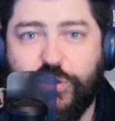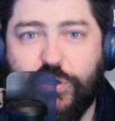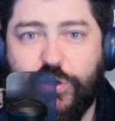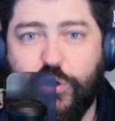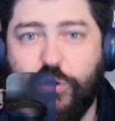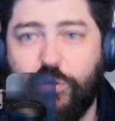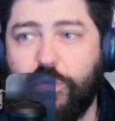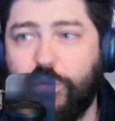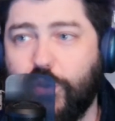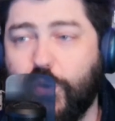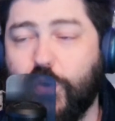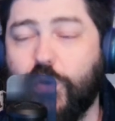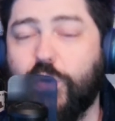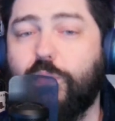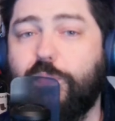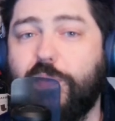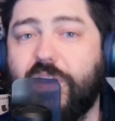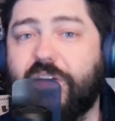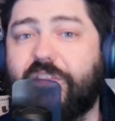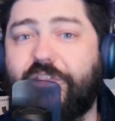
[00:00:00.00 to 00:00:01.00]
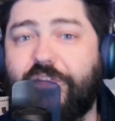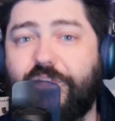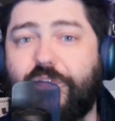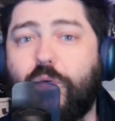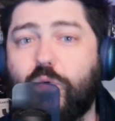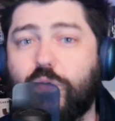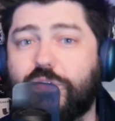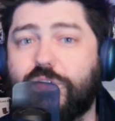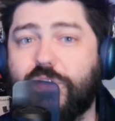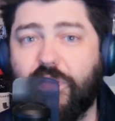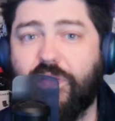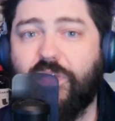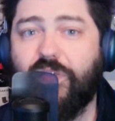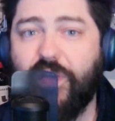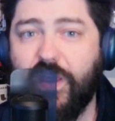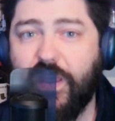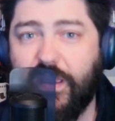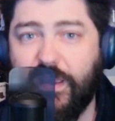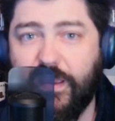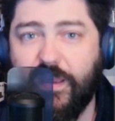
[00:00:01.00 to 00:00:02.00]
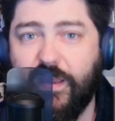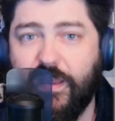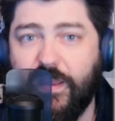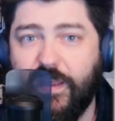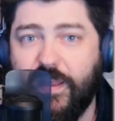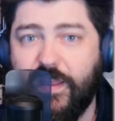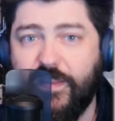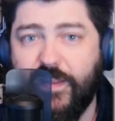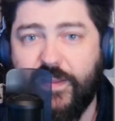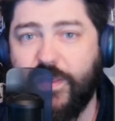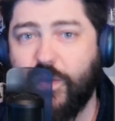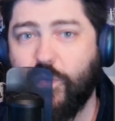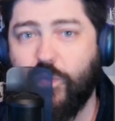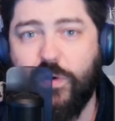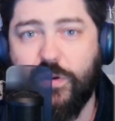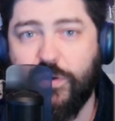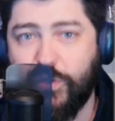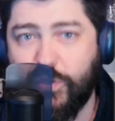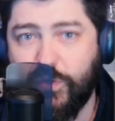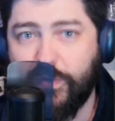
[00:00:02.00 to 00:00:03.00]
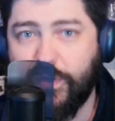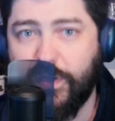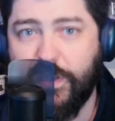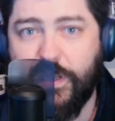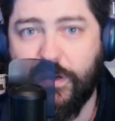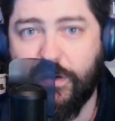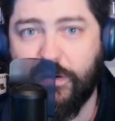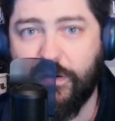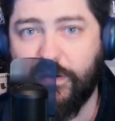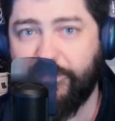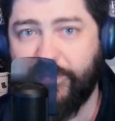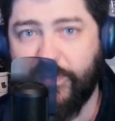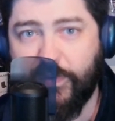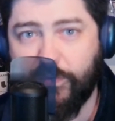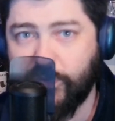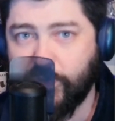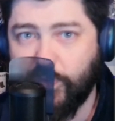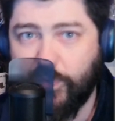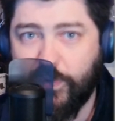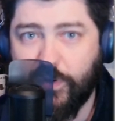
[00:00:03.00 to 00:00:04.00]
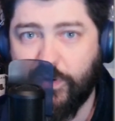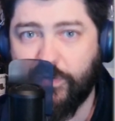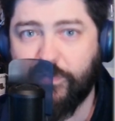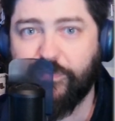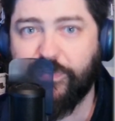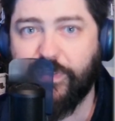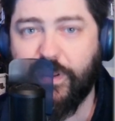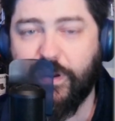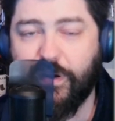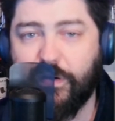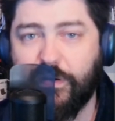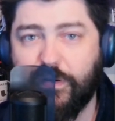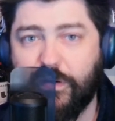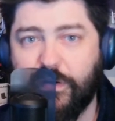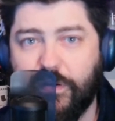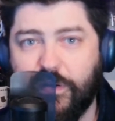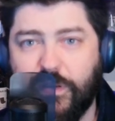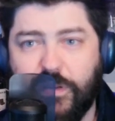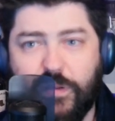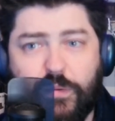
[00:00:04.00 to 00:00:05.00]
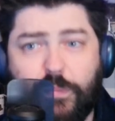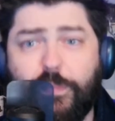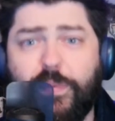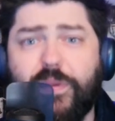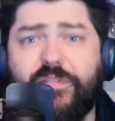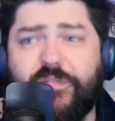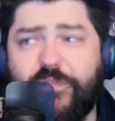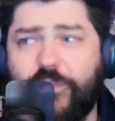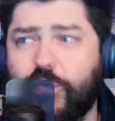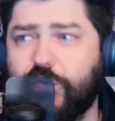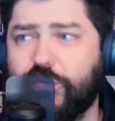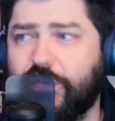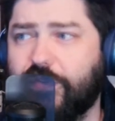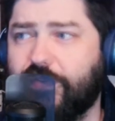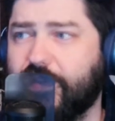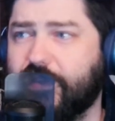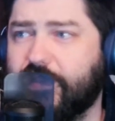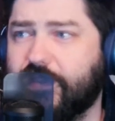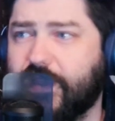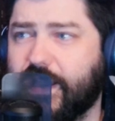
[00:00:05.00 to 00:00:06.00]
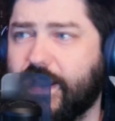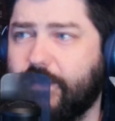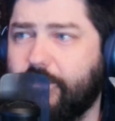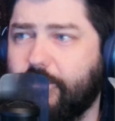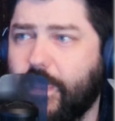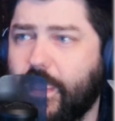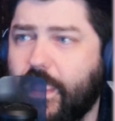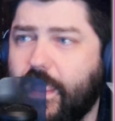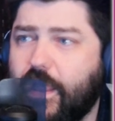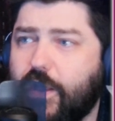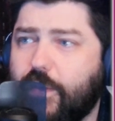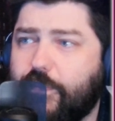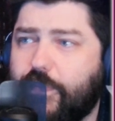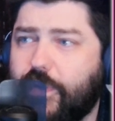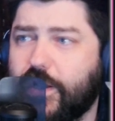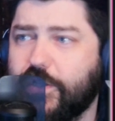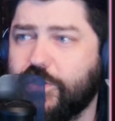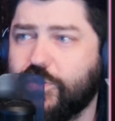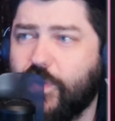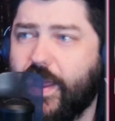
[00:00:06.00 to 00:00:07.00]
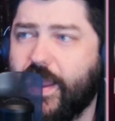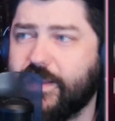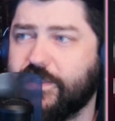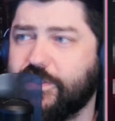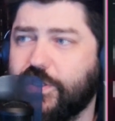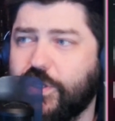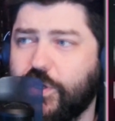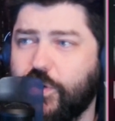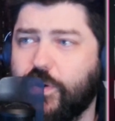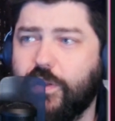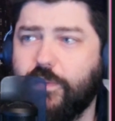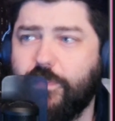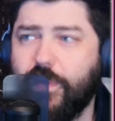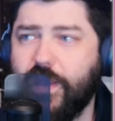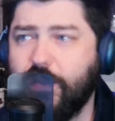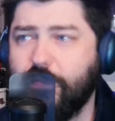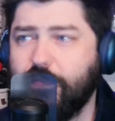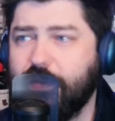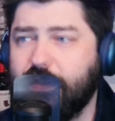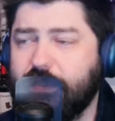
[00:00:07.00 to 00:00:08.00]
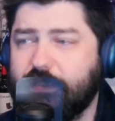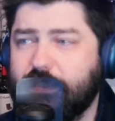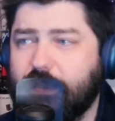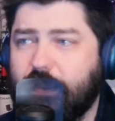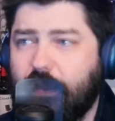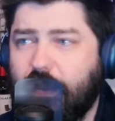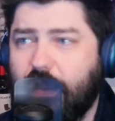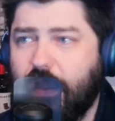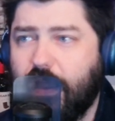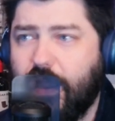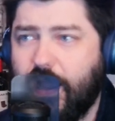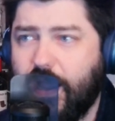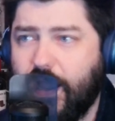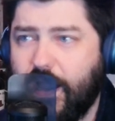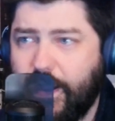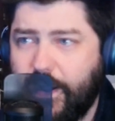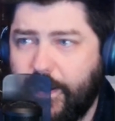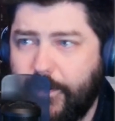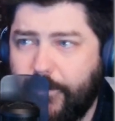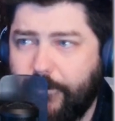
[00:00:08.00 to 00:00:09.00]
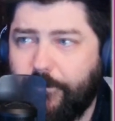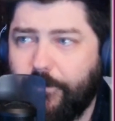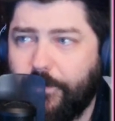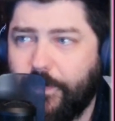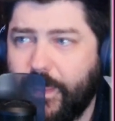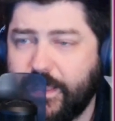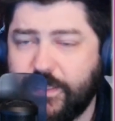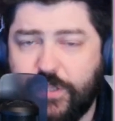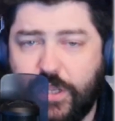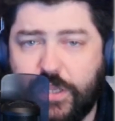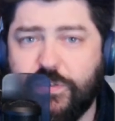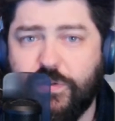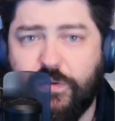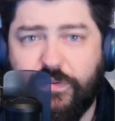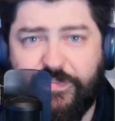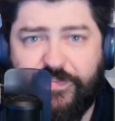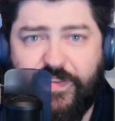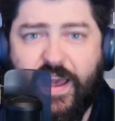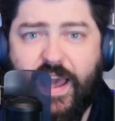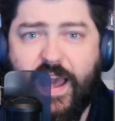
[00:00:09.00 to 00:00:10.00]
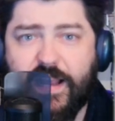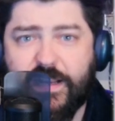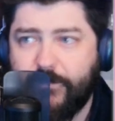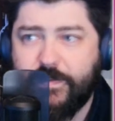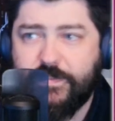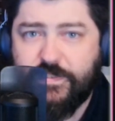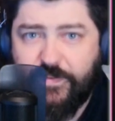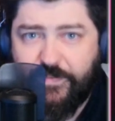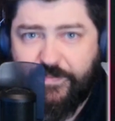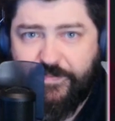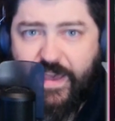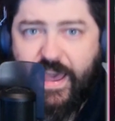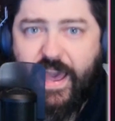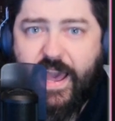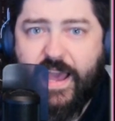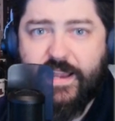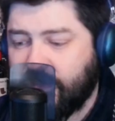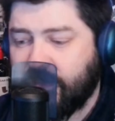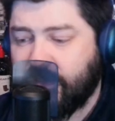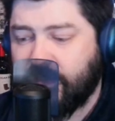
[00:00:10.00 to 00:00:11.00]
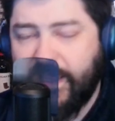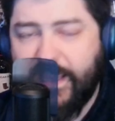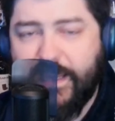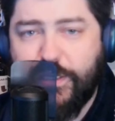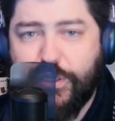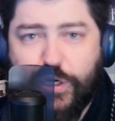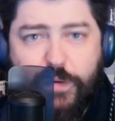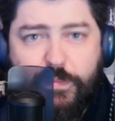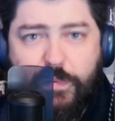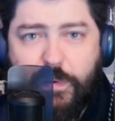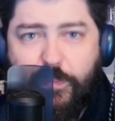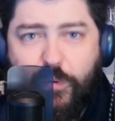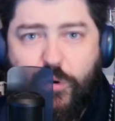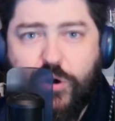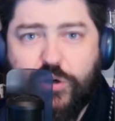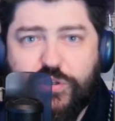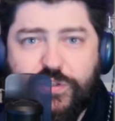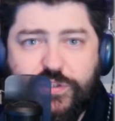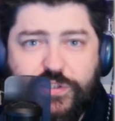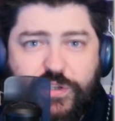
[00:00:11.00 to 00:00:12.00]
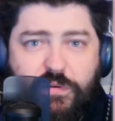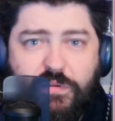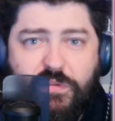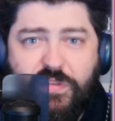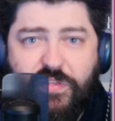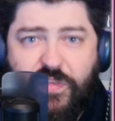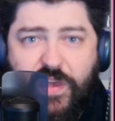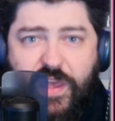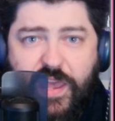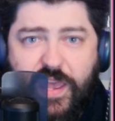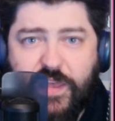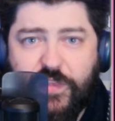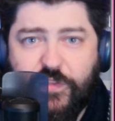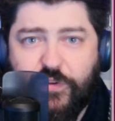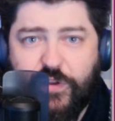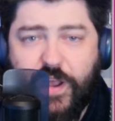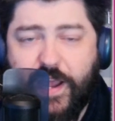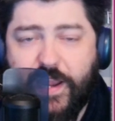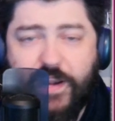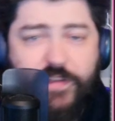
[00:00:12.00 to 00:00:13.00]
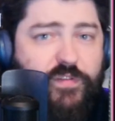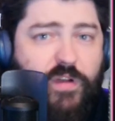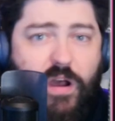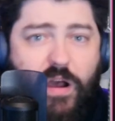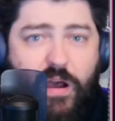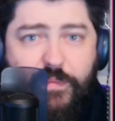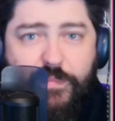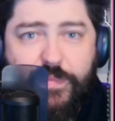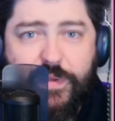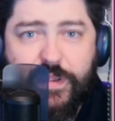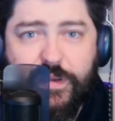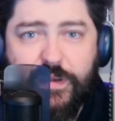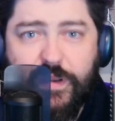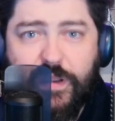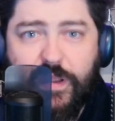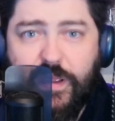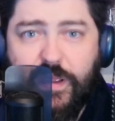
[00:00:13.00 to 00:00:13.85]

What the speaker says: You would be a fool to think that they wouldn't do it here if they were doing it over there. You'd be a fool to think that. But also, executing babies, that's also a fact. It's a fact. Late-term abortions are a thing. They're kind of common.